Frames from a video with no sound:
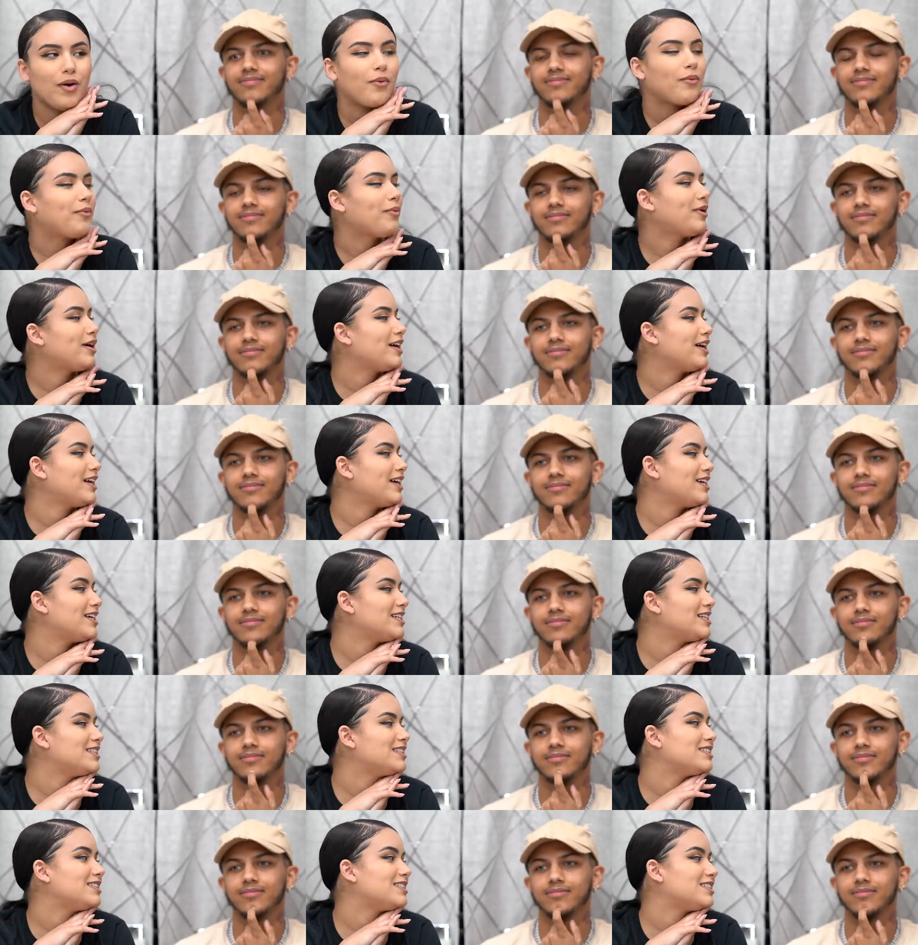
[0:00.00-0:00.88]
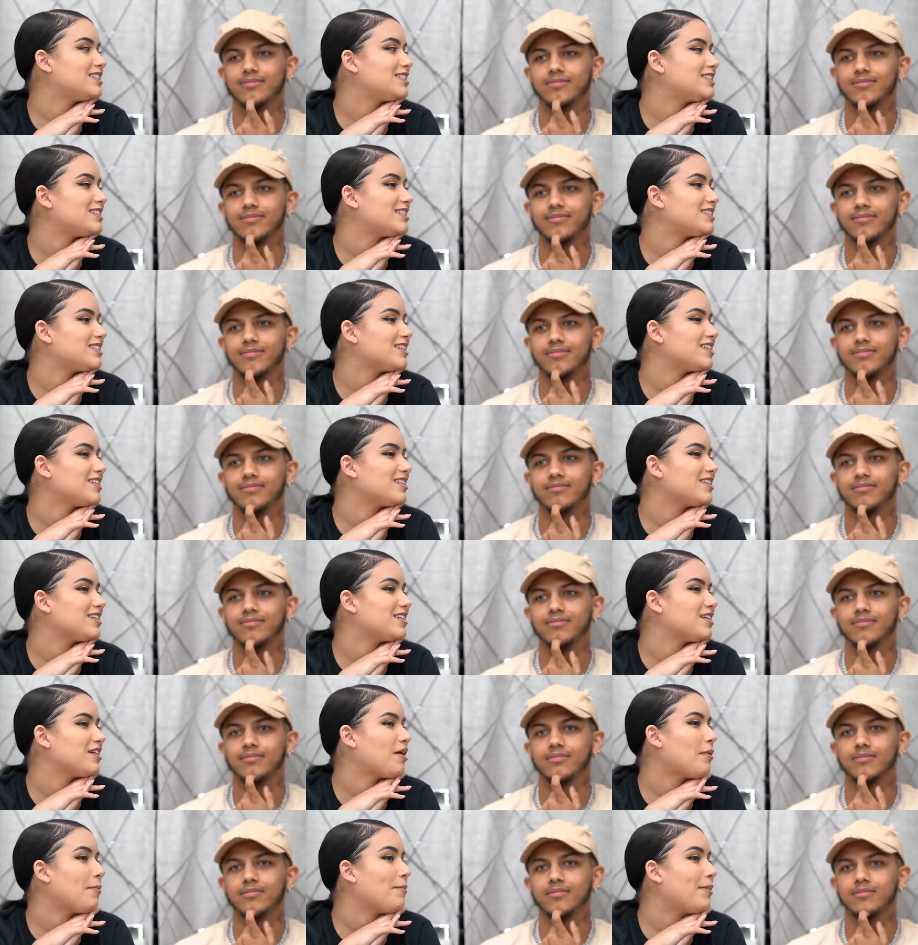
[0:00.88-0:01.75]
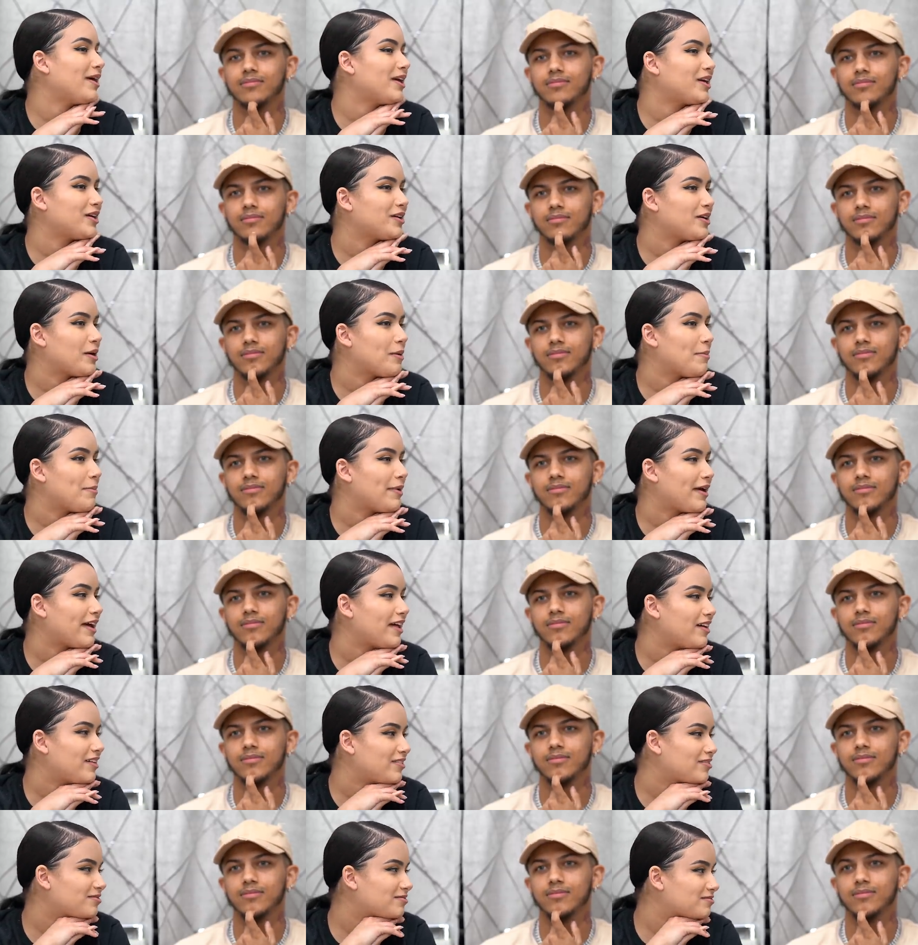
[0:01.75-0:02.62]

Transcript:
Speaker 1: was better in bed.